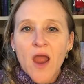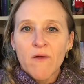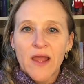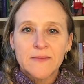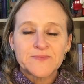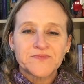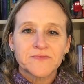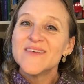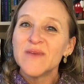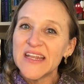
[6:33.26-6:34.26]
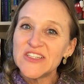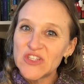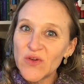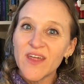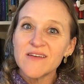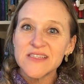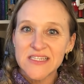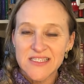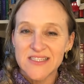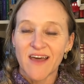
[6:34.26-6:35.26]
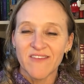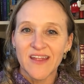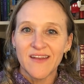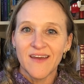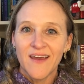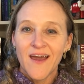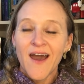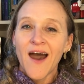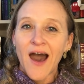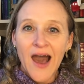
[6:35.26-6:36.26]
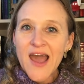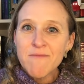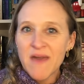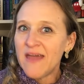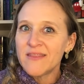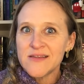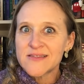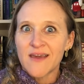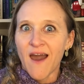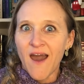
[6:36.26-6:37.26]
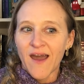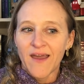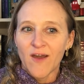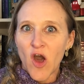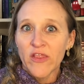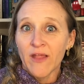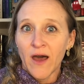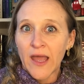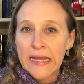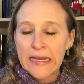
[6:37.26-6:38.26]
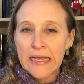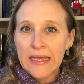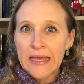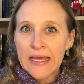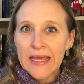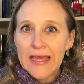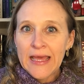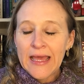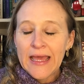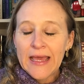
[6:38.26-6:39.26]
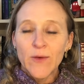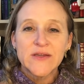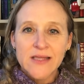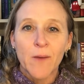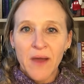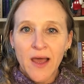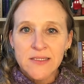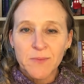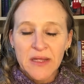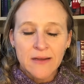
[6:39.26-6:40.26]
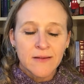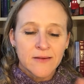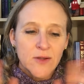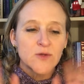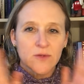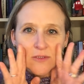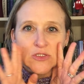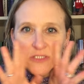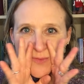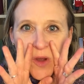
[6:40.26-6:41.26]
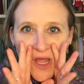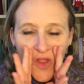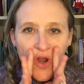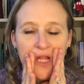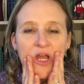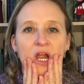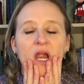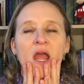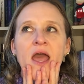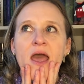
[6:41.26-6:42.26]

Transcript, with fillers: All right. But in 2007, I met this guy online who is now my husband. No, spoiler alert.